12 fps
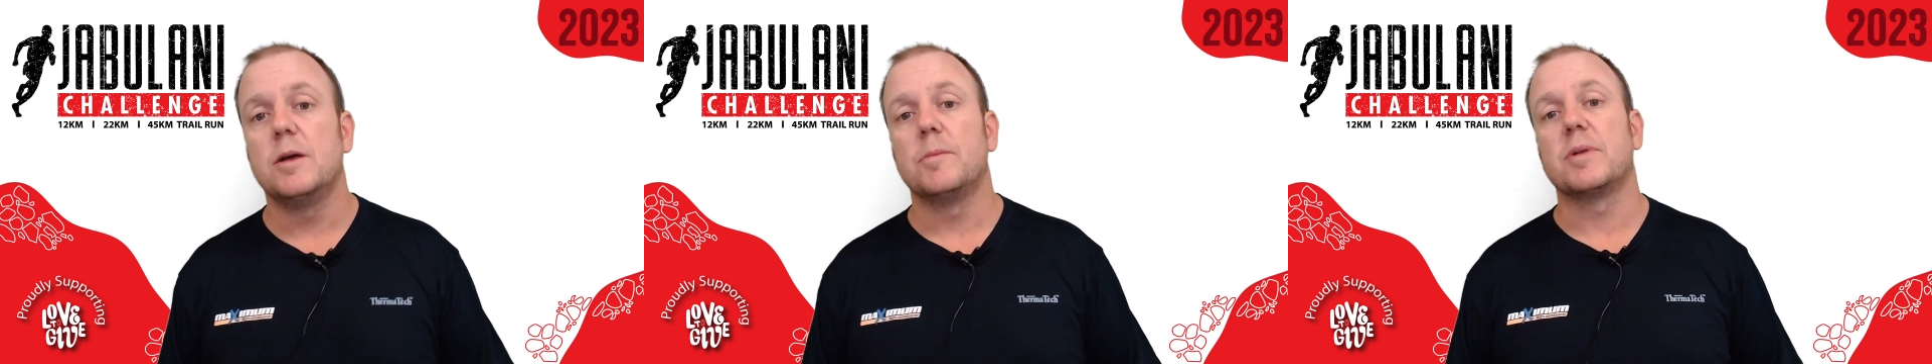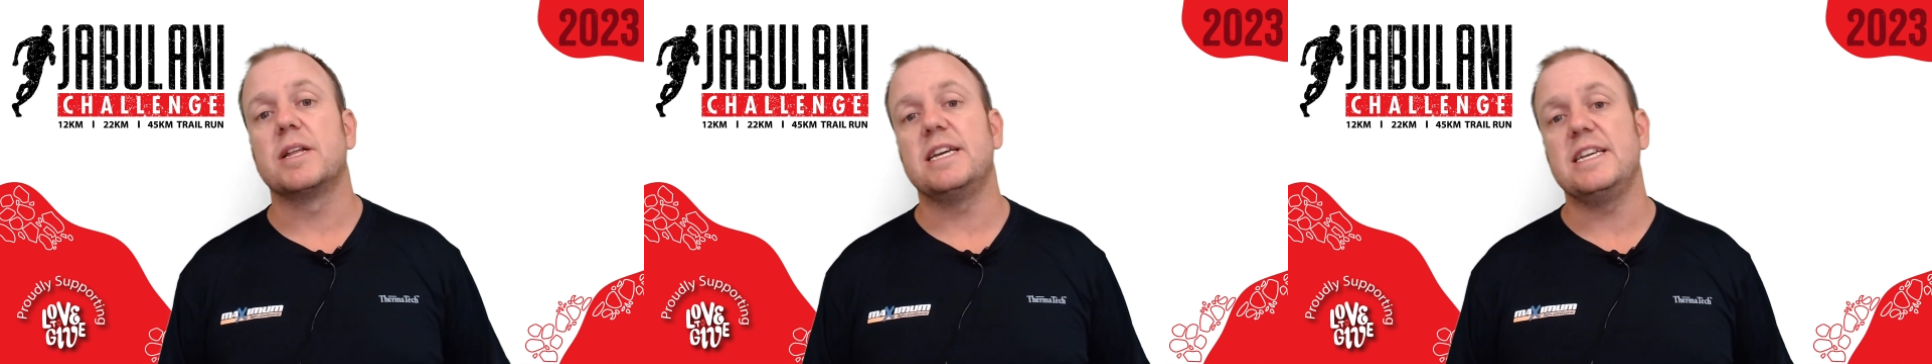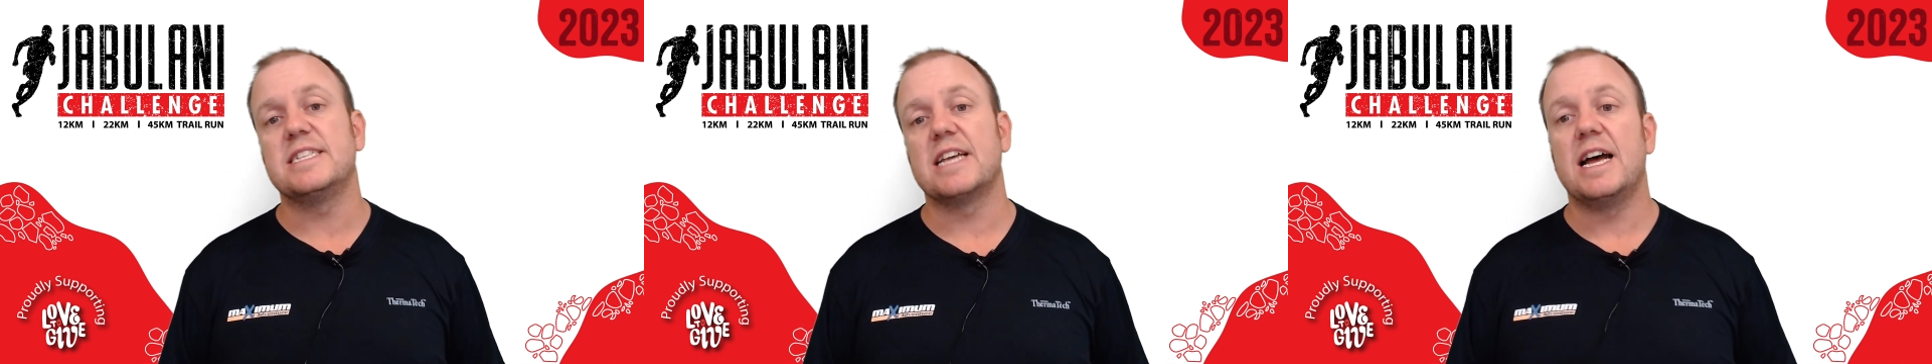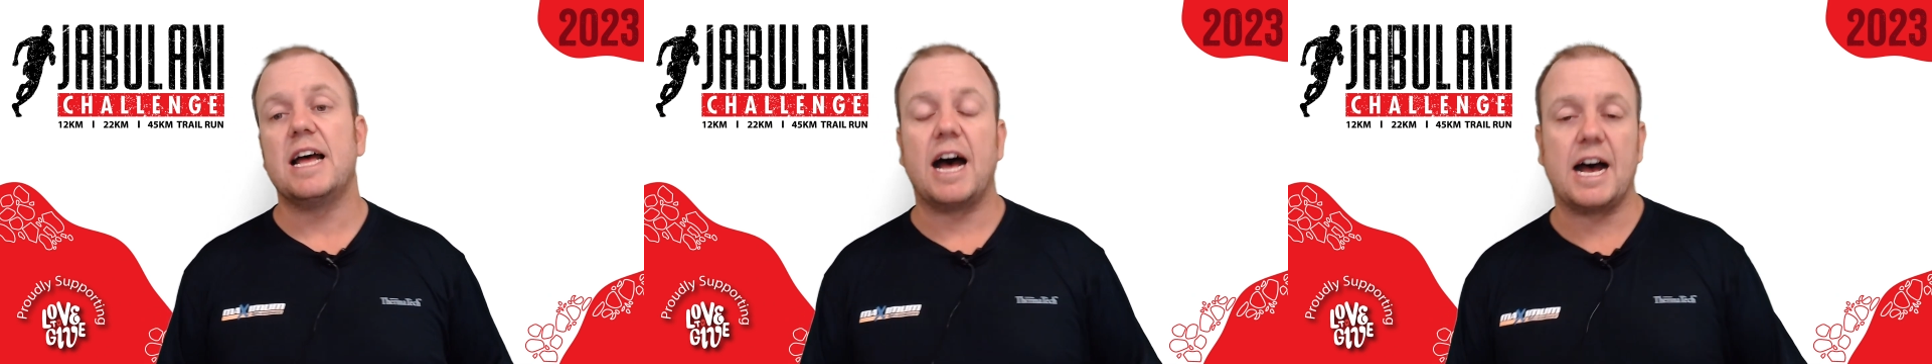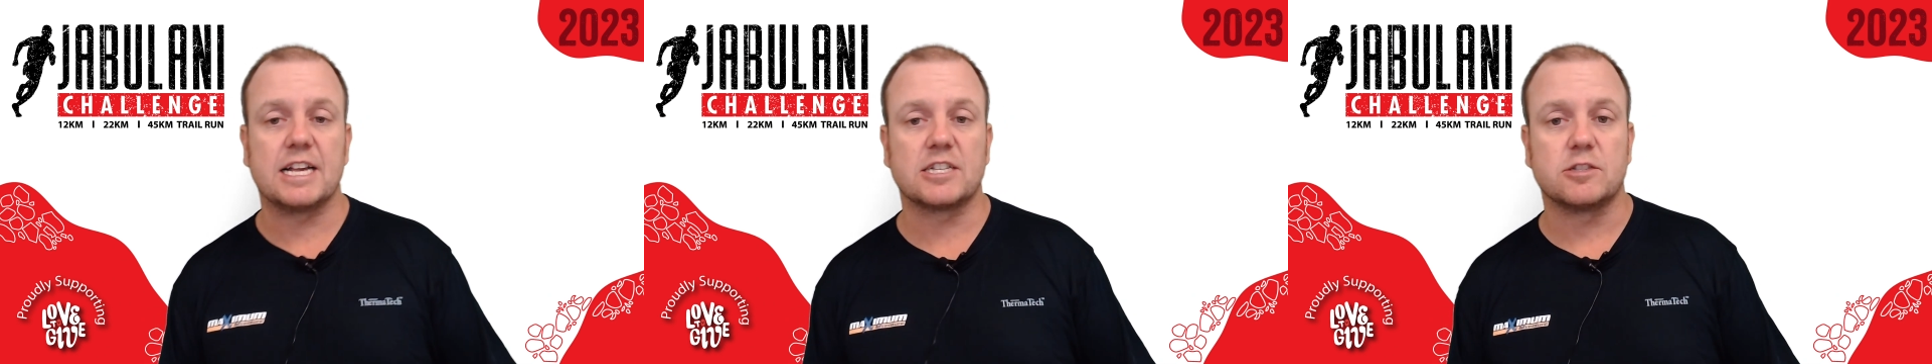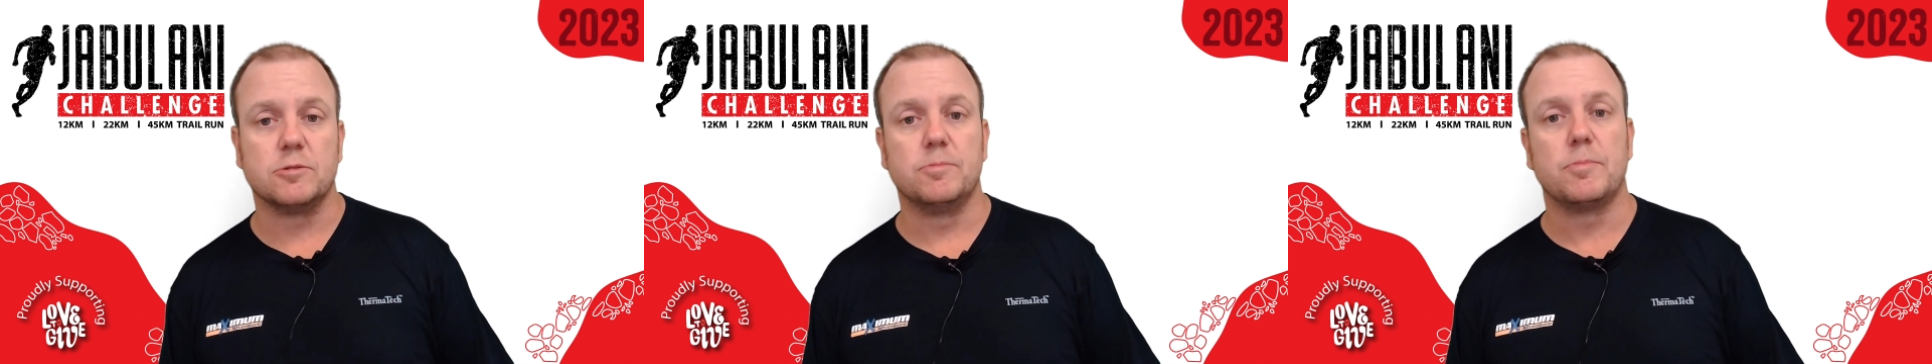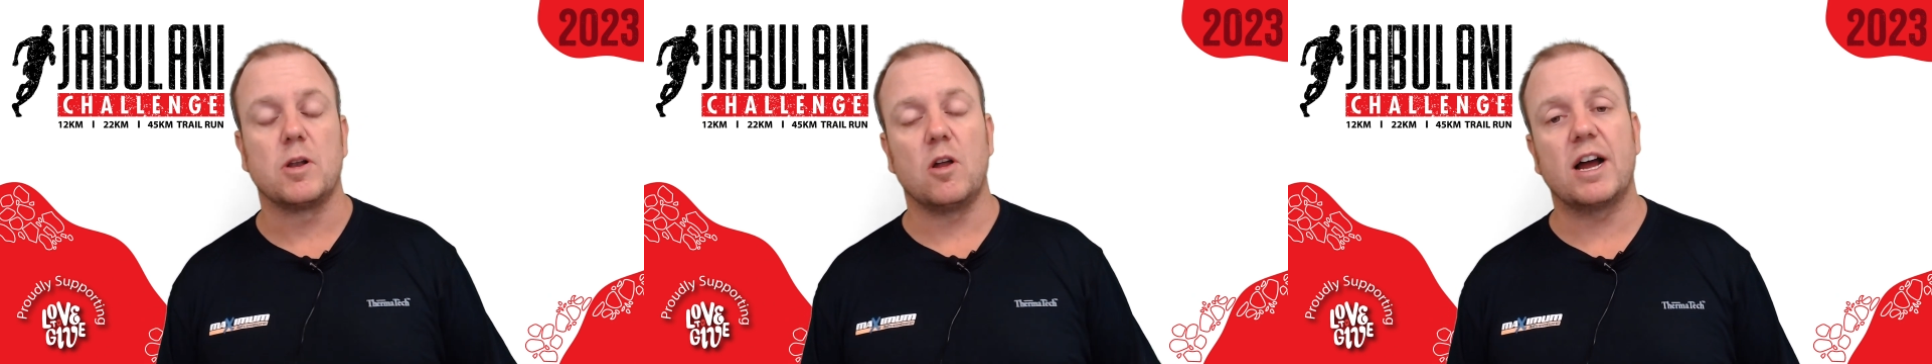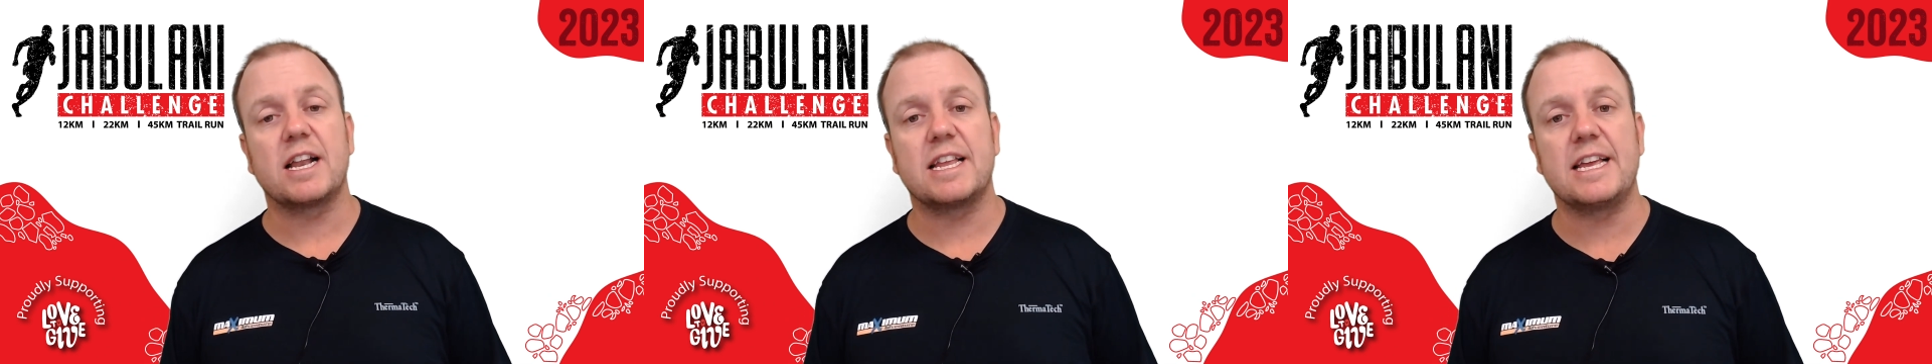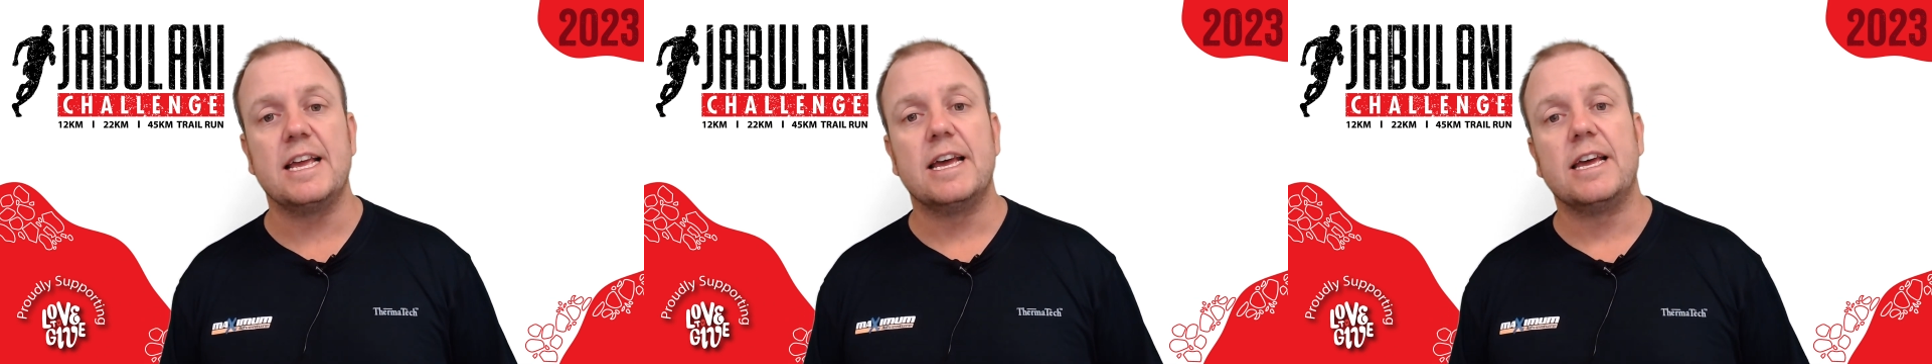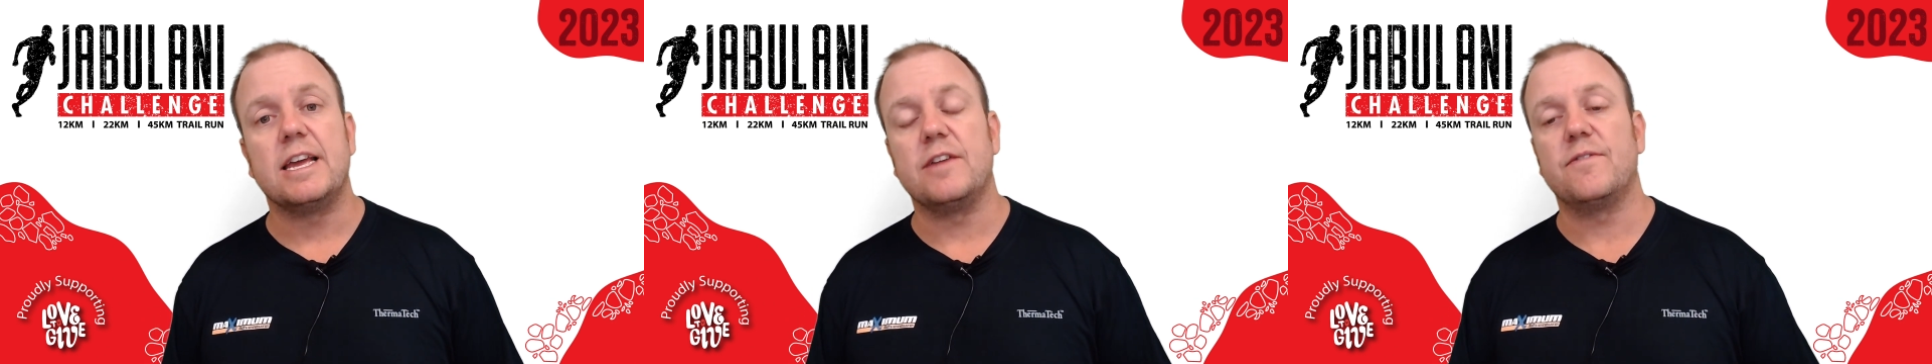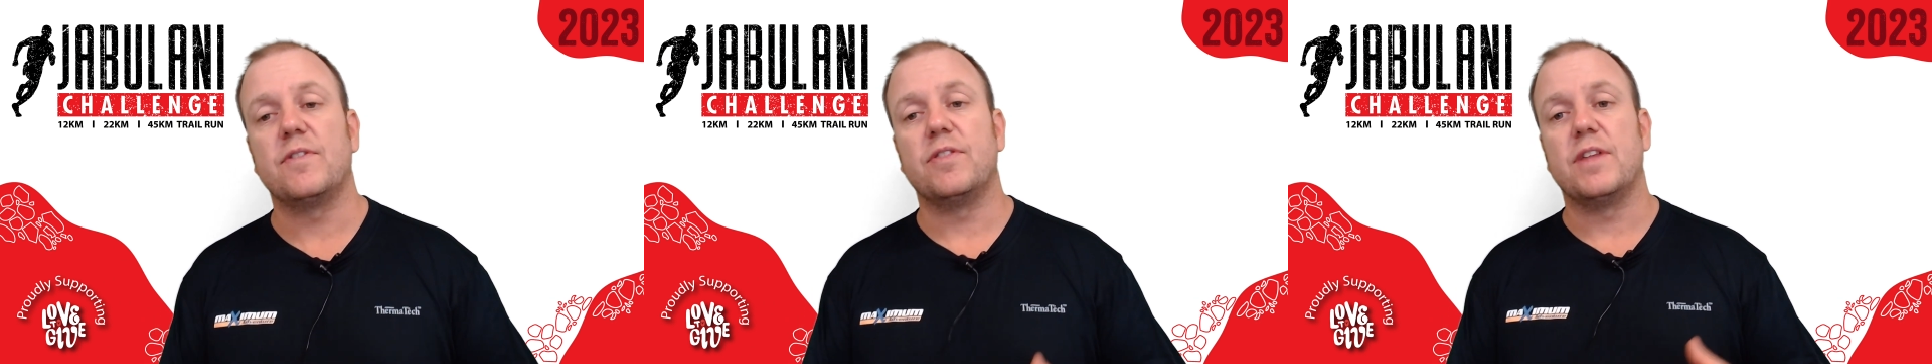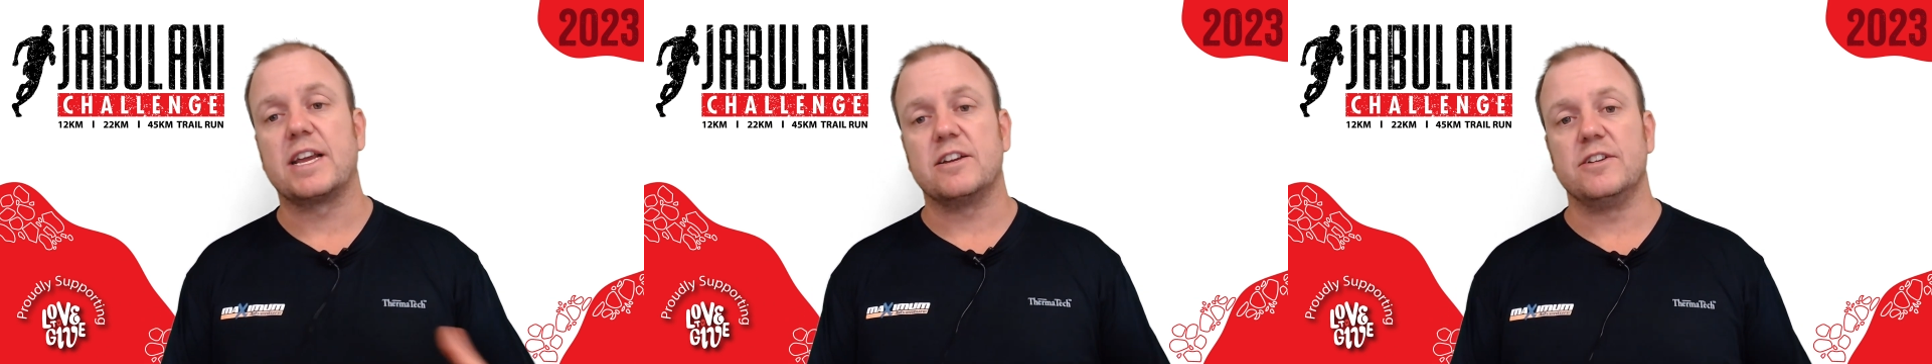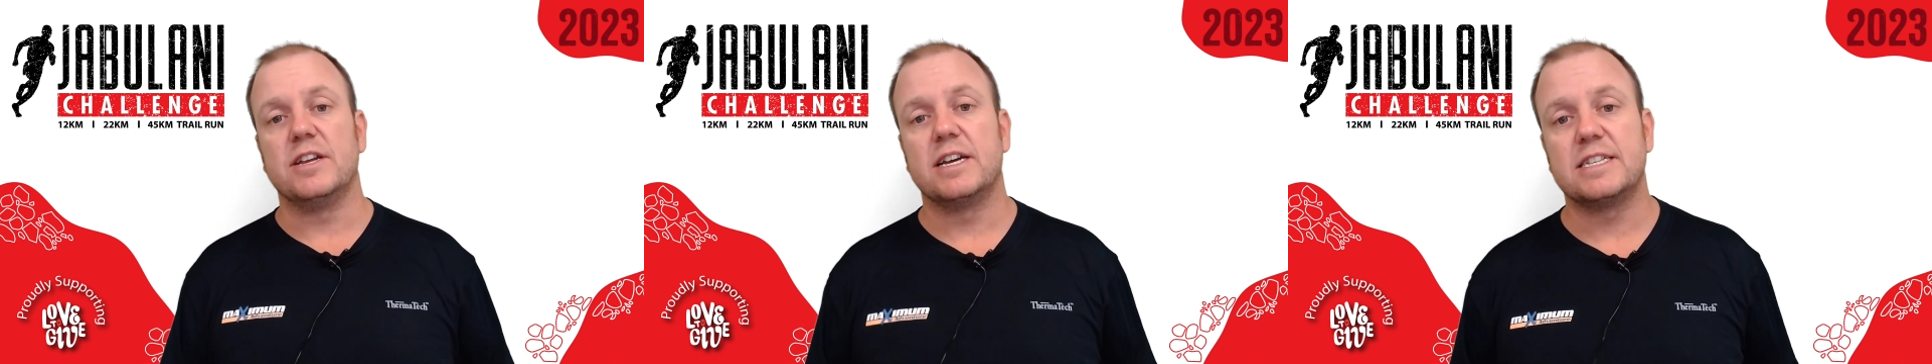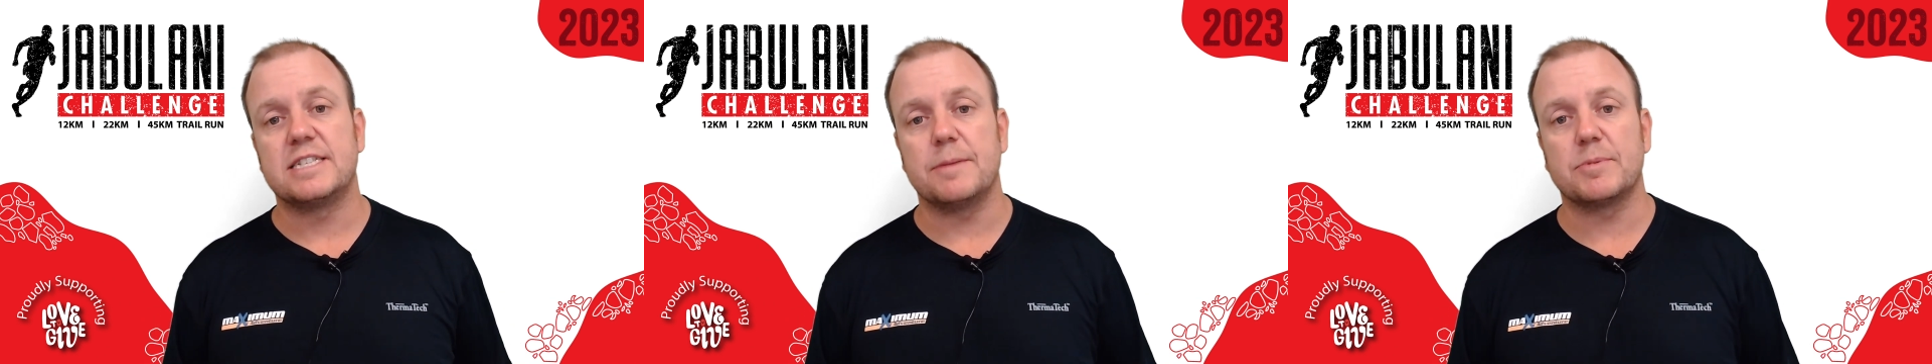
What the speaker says: please ask them politely if they could step